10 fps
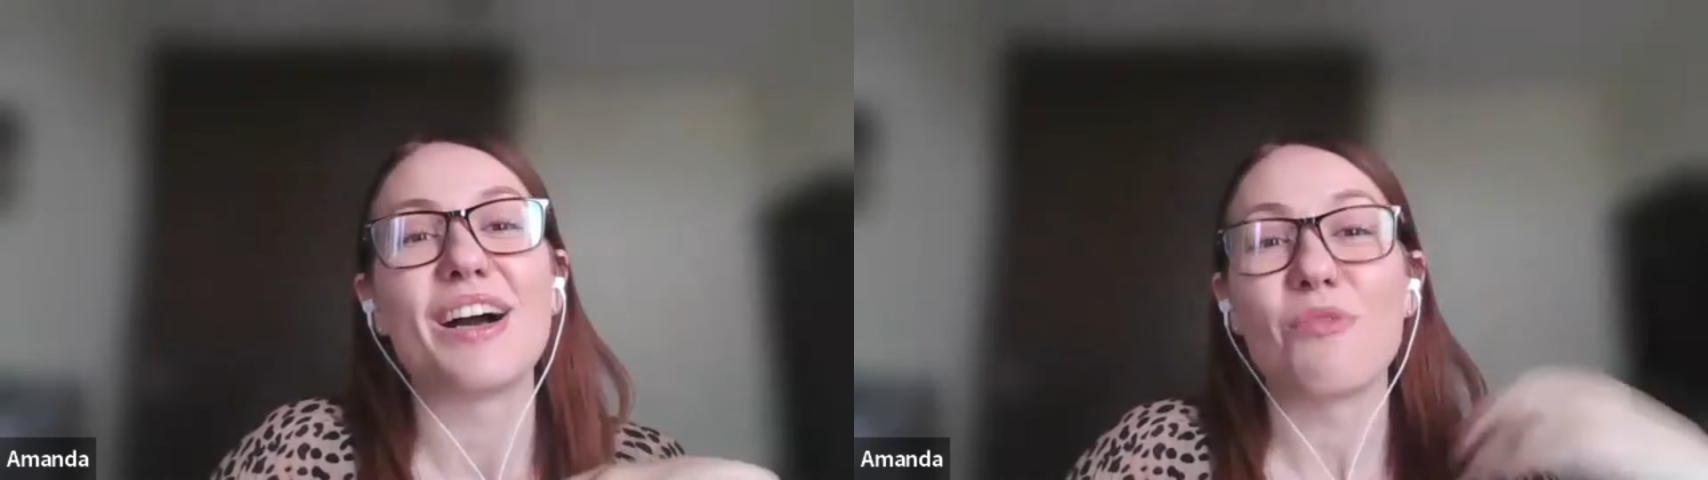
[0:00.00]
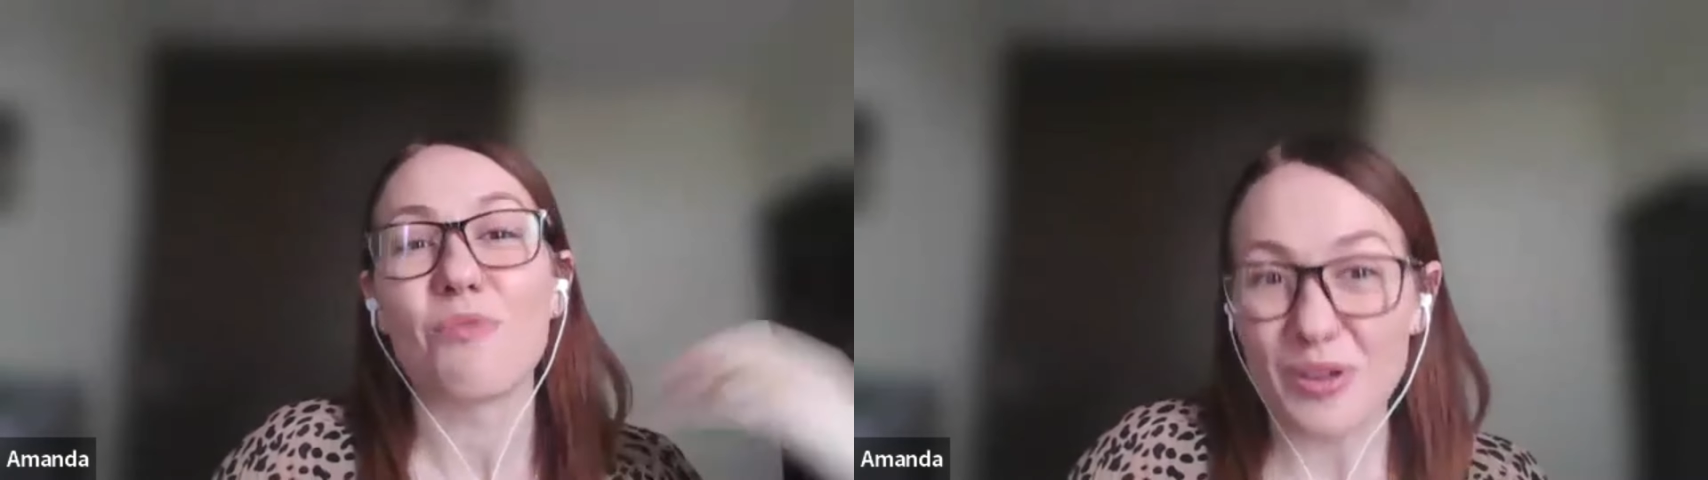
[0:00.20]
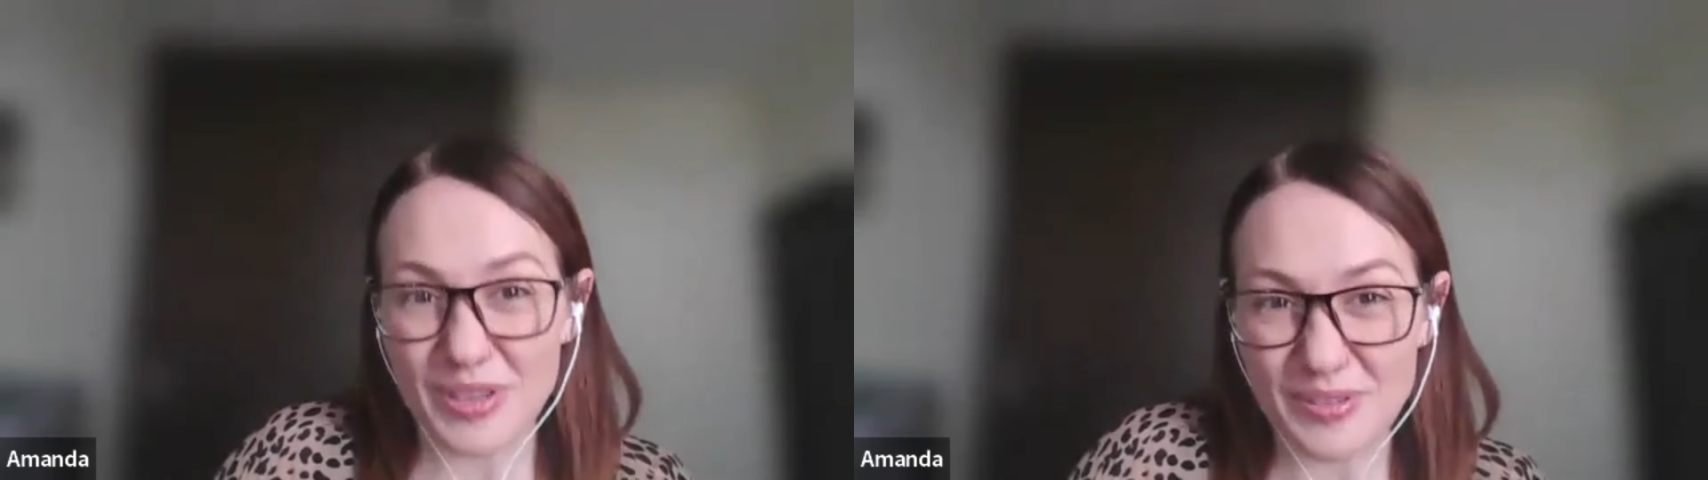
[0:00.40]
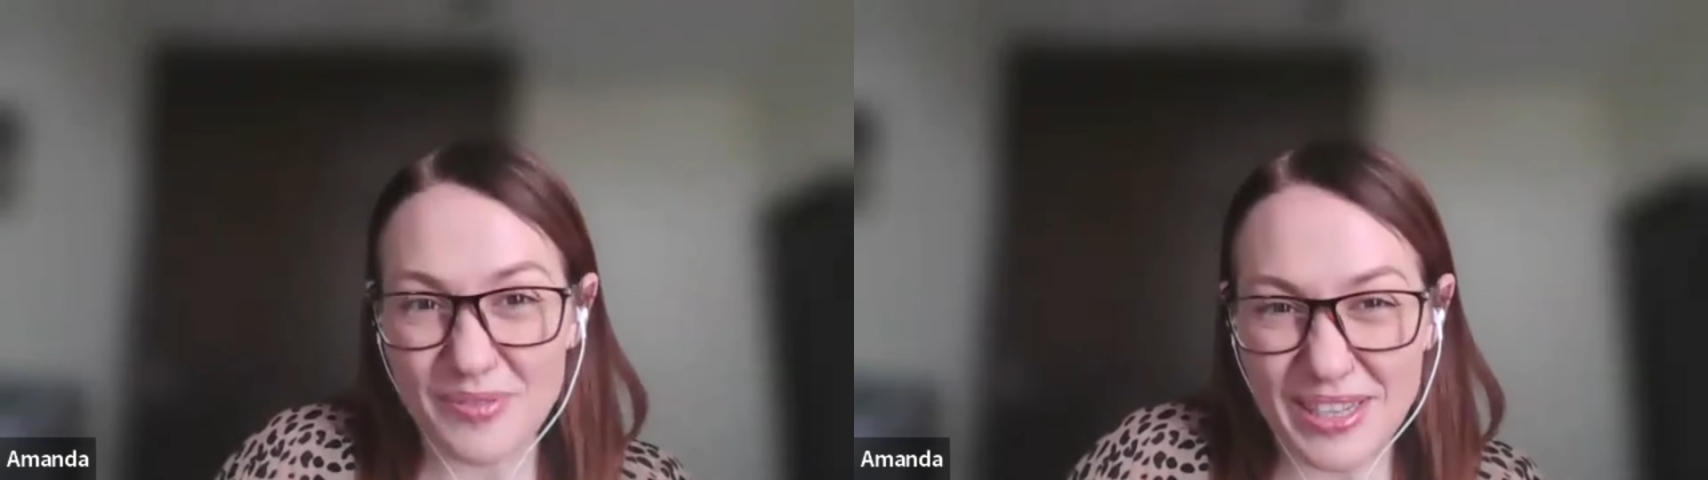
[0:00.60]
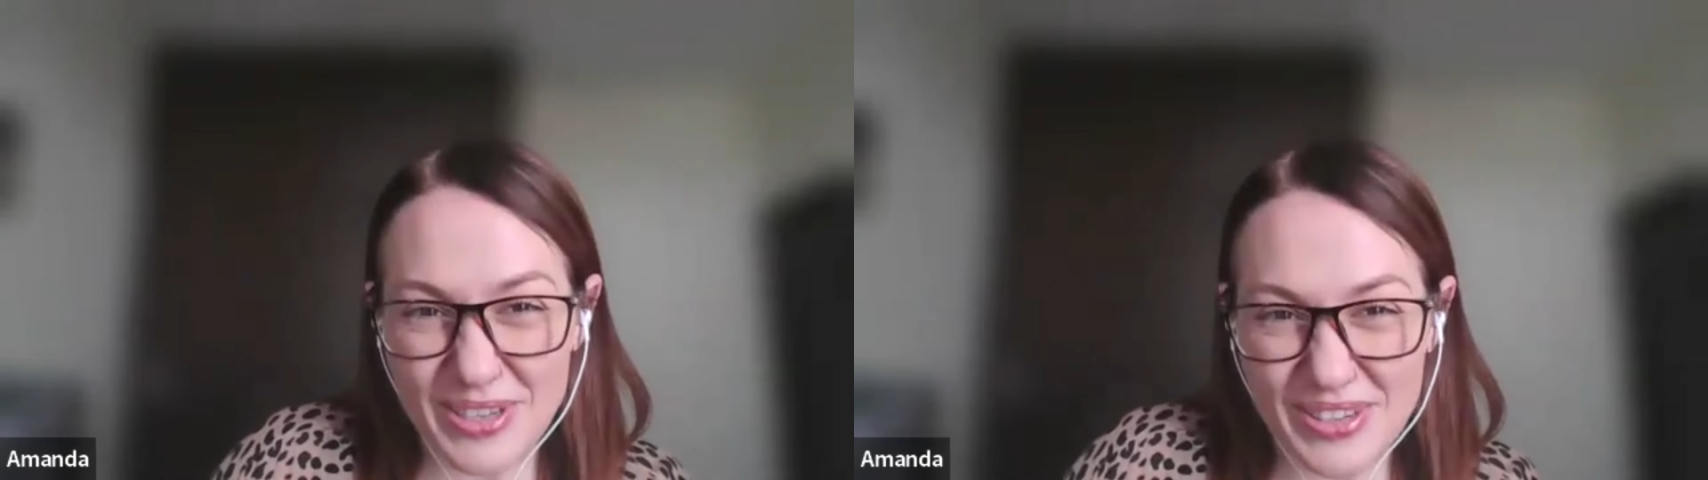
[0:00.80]
Welcome,
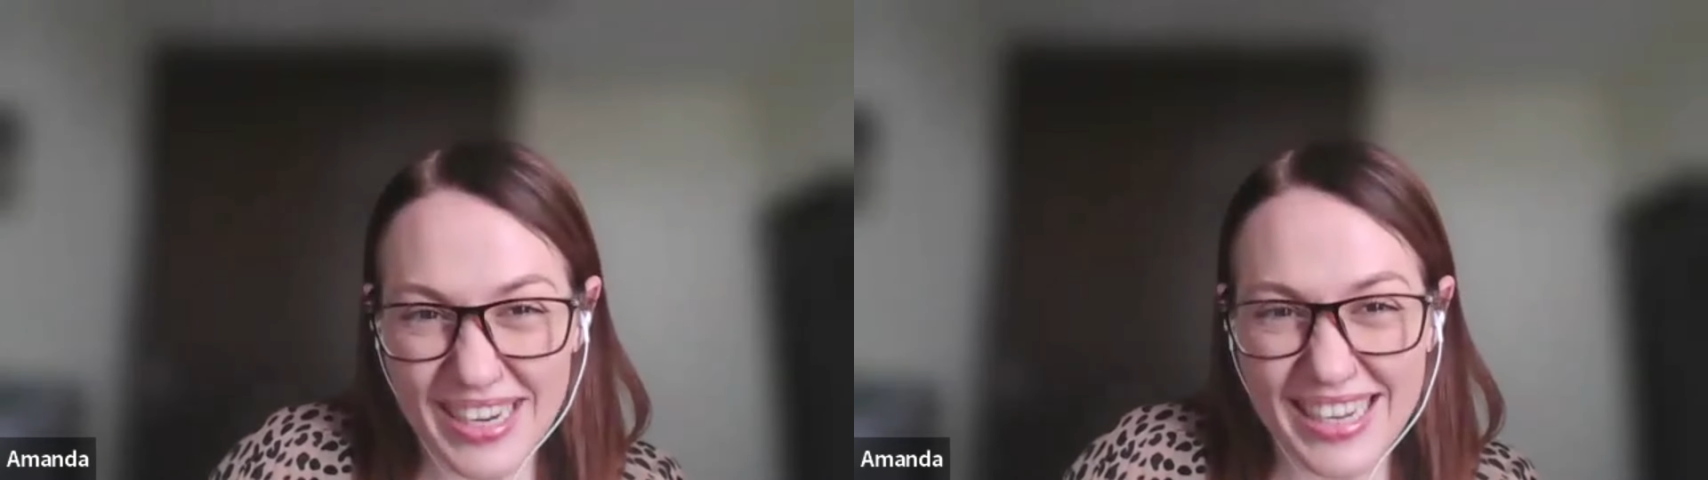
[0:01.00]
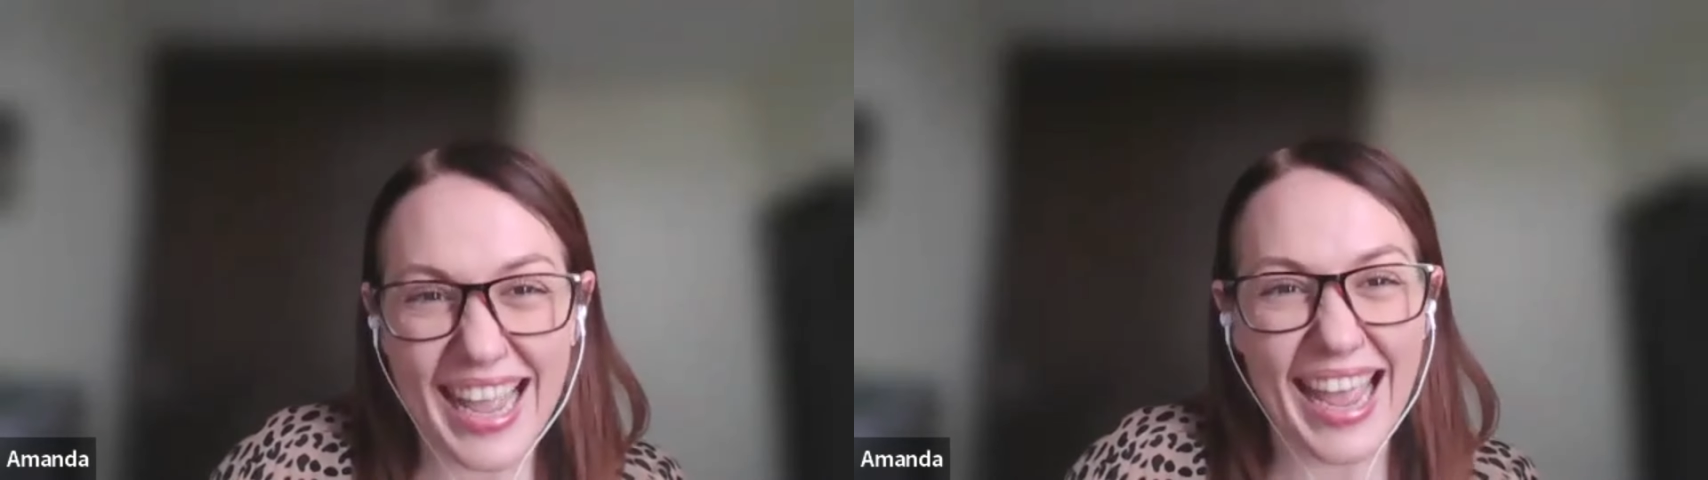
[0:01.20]
Alyona.